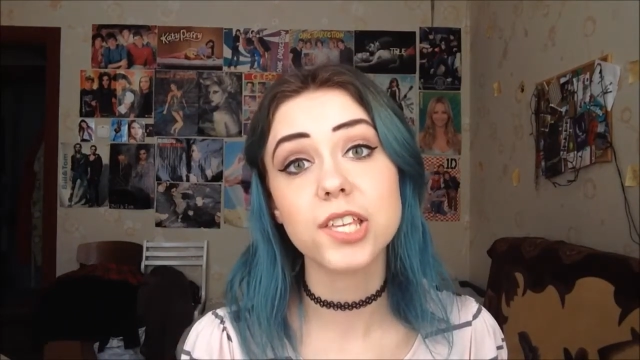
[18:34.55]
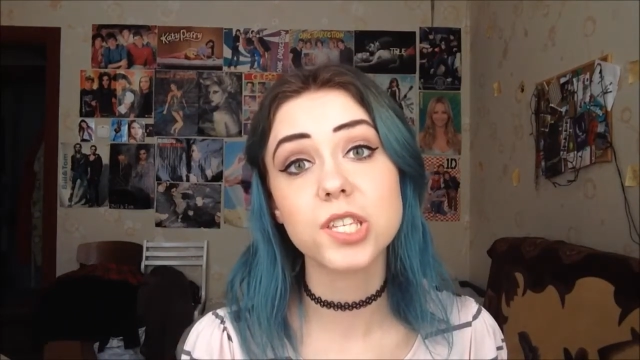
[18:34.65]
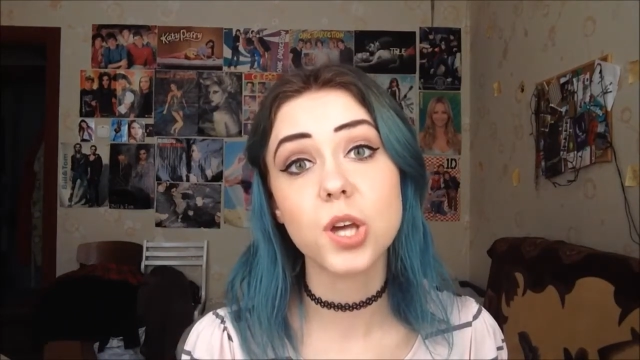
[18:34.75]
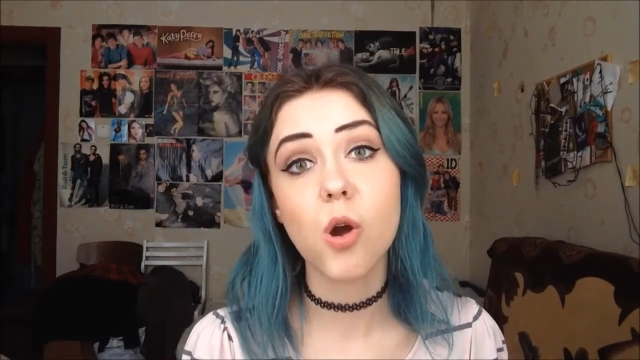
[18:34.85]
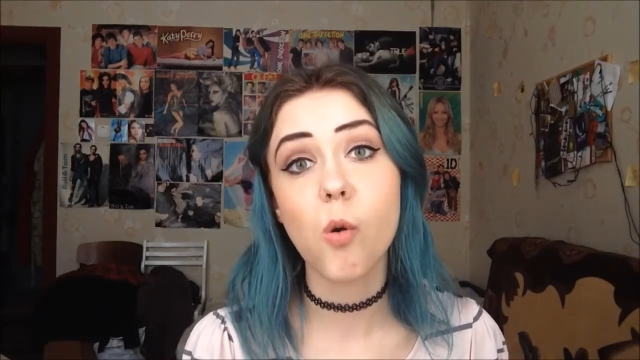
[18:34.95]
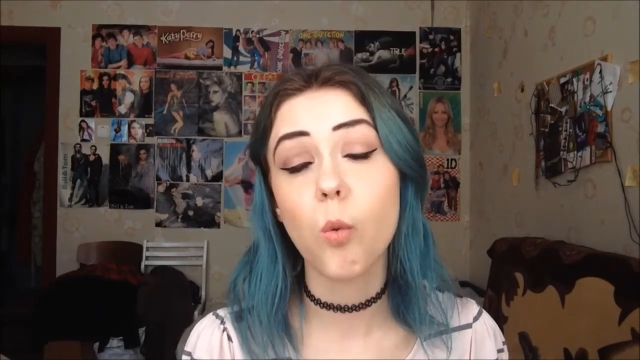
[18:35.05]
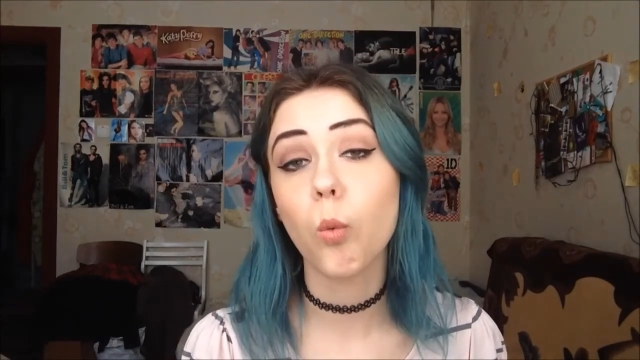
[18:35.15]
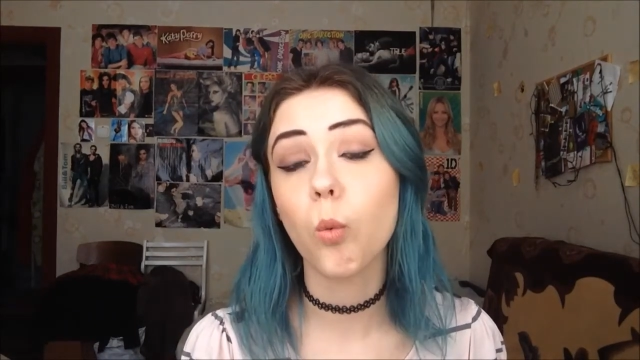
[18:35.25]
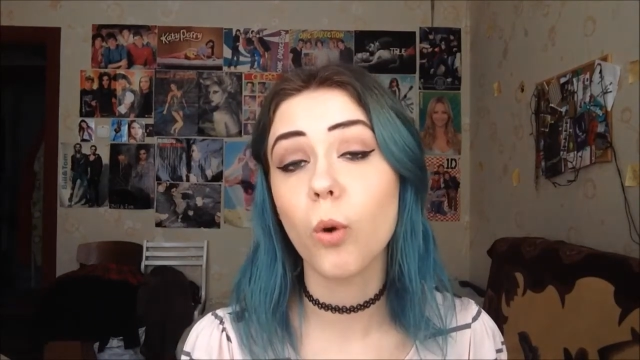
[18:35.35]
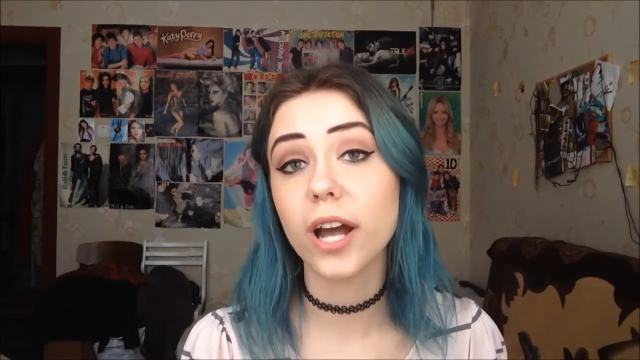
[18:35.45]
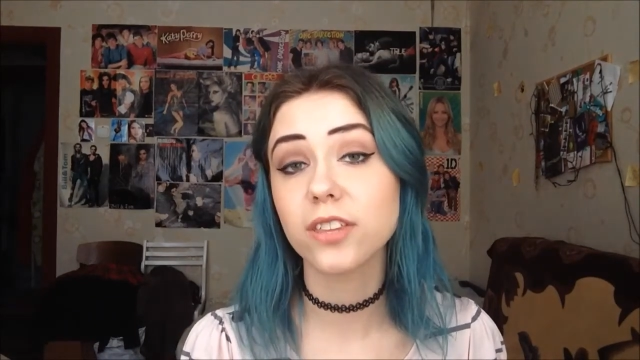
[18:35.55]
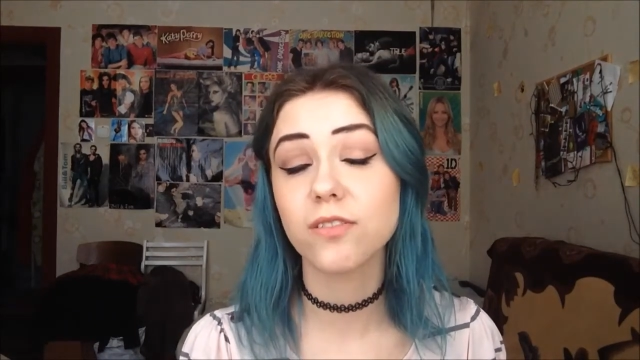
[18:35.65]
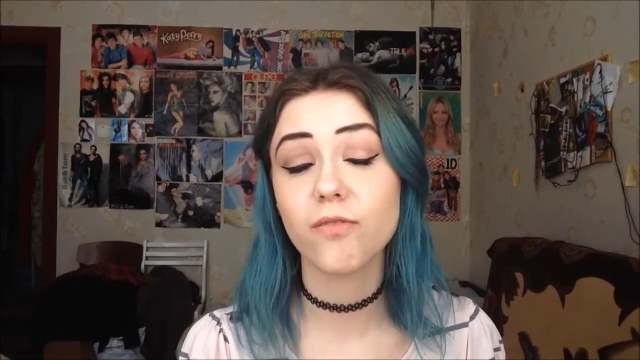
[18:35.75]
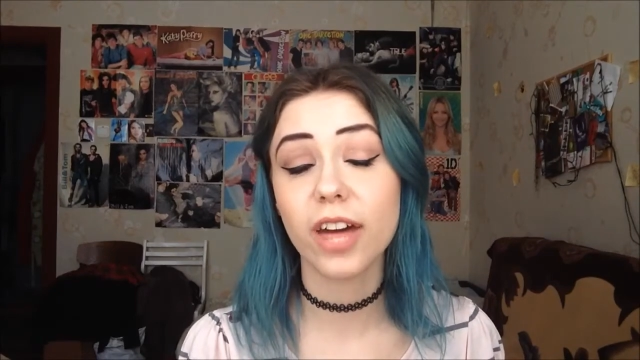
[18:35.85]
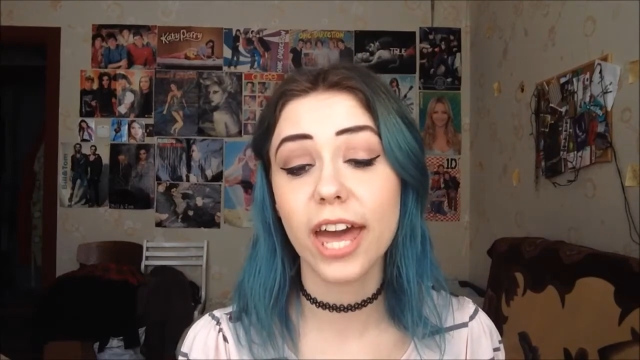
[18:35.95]
so what
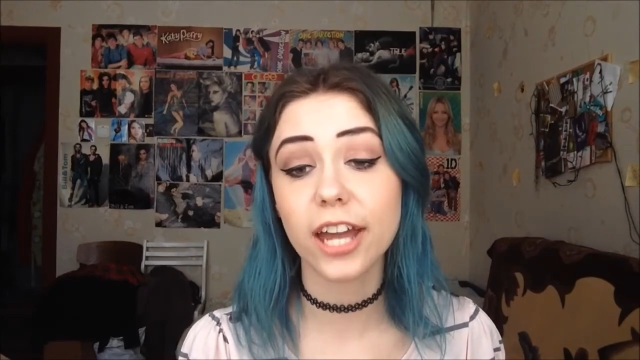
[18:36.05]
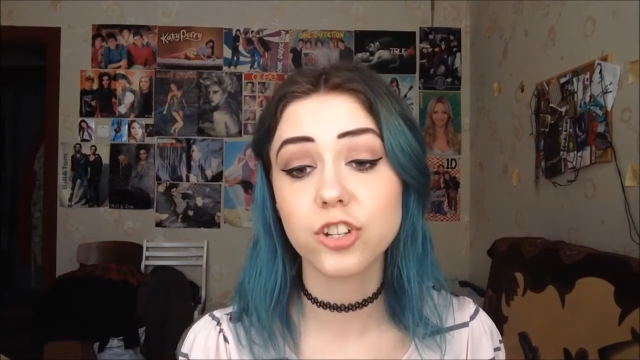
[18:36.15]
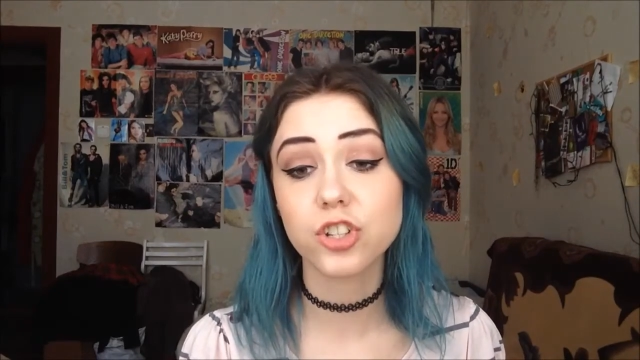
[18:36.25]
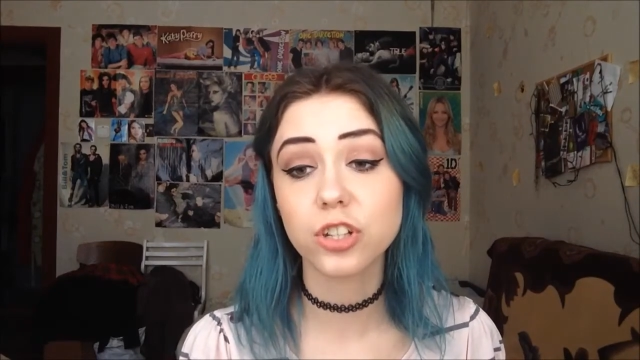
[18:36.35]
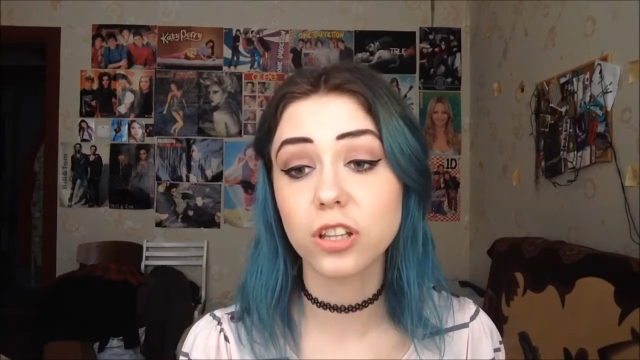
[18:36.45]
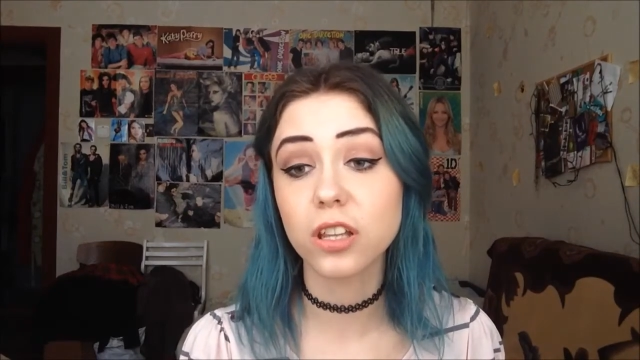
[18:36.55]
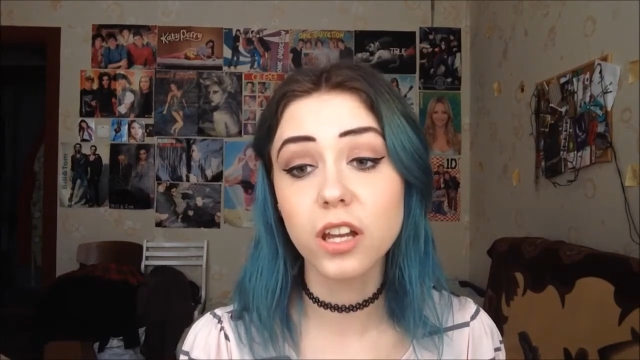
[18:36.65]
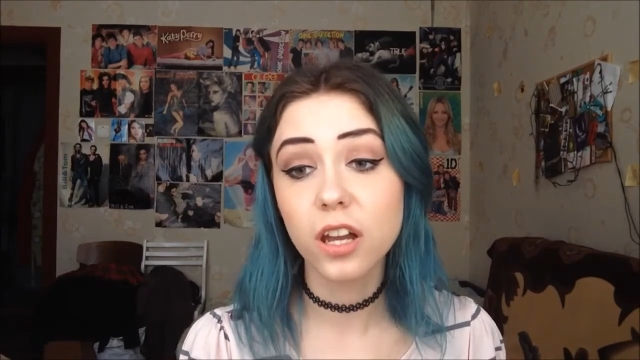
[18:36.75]
the actual